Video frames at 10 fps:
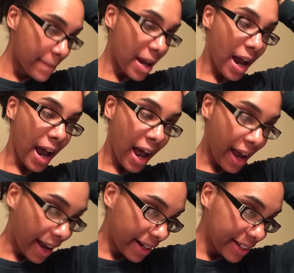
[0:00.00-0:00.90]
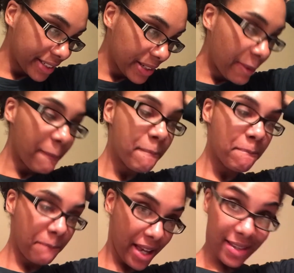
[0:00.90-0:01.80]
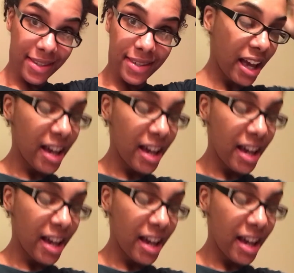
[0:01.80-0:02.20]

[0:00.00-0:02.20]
a hot mess.